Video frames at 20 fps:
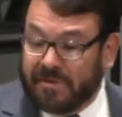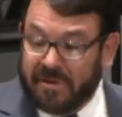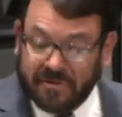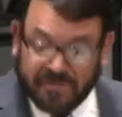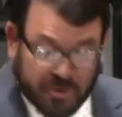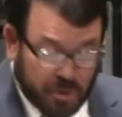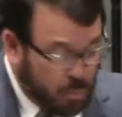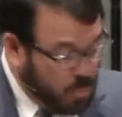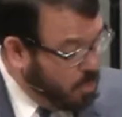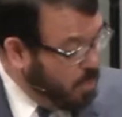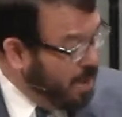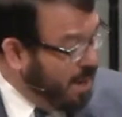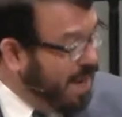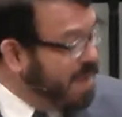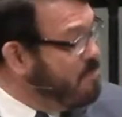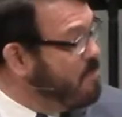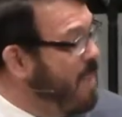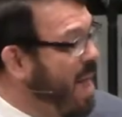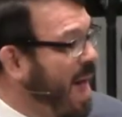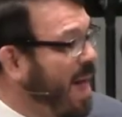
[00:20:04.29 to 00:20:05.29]
Does it
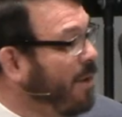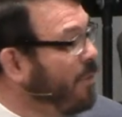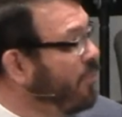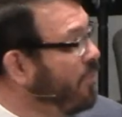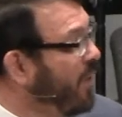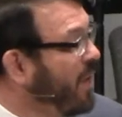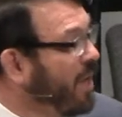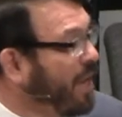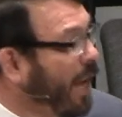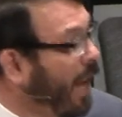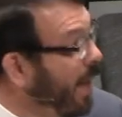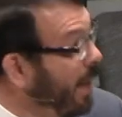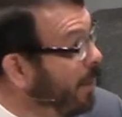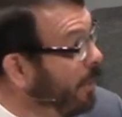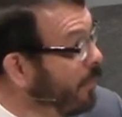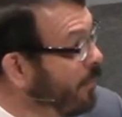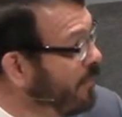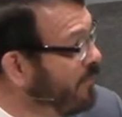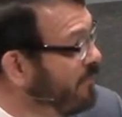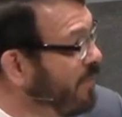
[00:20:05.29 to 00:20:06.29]
really matter the
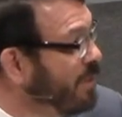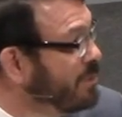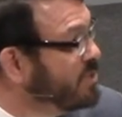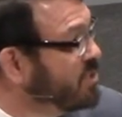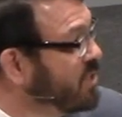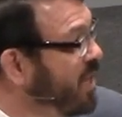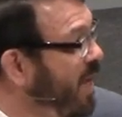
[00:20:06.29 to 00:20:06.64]
color of our